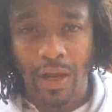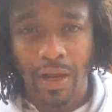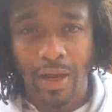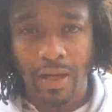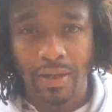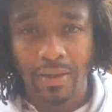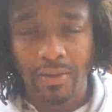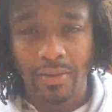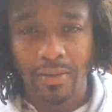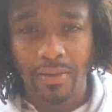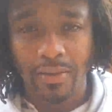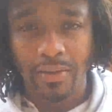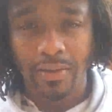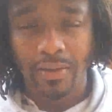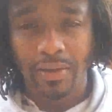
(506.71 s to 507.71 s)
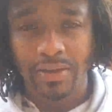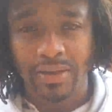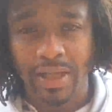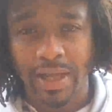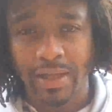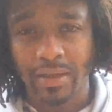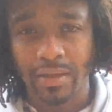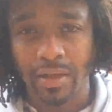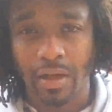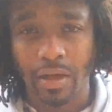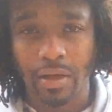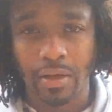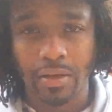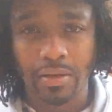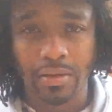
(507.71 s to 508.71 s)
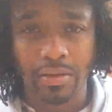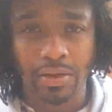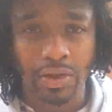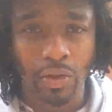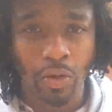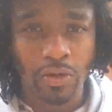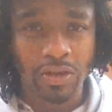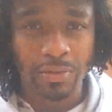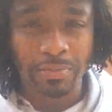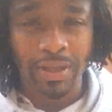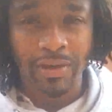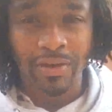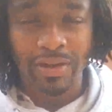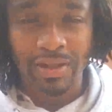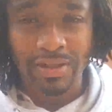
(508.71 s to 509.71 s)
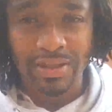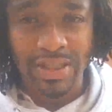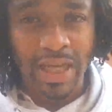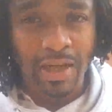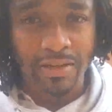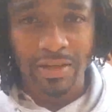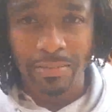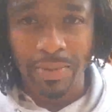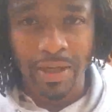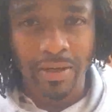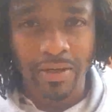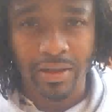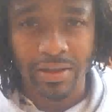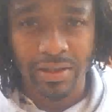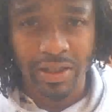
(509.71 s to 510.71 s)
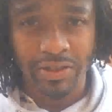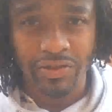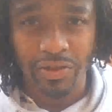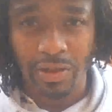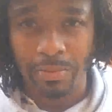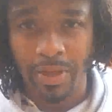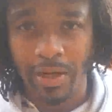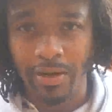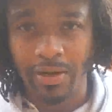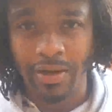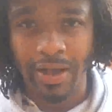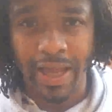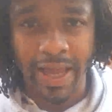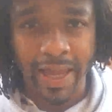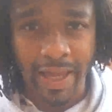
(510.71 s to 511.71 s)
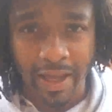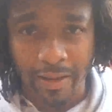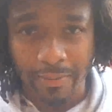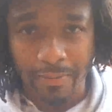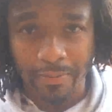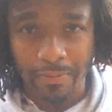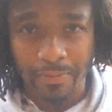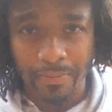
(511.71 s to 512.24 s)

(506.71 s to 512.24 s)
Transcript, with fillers: Alright? It's not North America, South America, Central America, Ham.